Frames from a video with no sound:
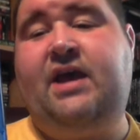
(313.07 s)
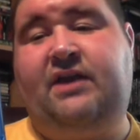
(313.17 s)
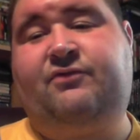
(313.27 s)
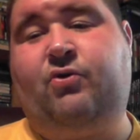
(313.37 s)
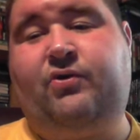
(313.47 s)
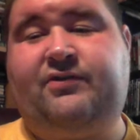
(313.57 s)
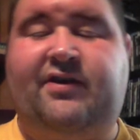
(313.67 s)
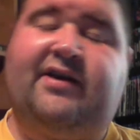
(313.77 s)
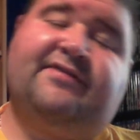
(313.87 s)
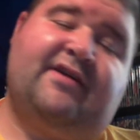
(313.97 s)
And of course,
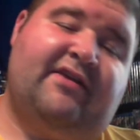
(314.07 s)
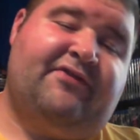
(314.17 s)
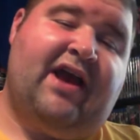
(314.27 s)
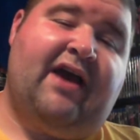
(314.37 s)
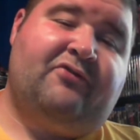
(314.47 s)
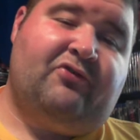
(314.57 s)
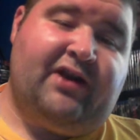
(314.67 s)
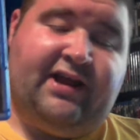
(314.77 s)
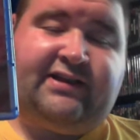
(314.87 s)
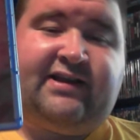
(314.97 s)
like I said, if you haven't
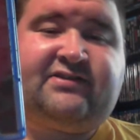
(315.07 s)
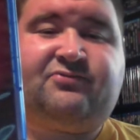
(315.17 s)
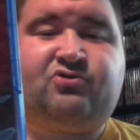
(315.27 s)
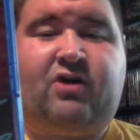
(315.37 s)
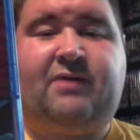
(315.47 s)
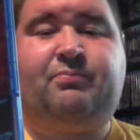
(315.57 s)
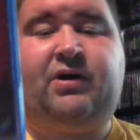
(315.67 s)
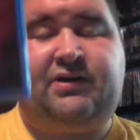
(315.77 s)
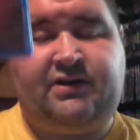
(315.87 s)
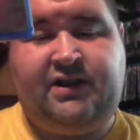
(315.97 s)
already, hit that subscribe
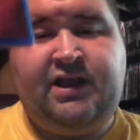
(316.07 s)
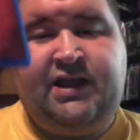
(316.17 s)
button,